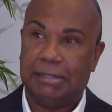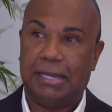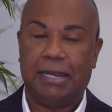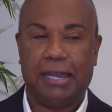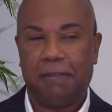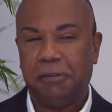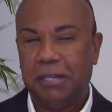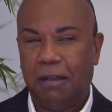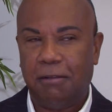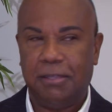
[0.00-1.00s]
that every
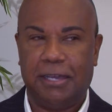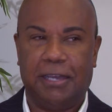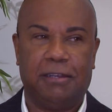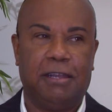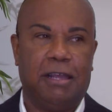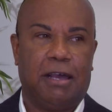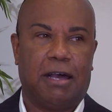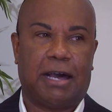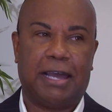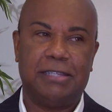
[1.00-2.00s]
now and then
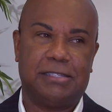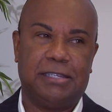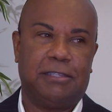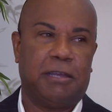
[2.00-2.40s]
I see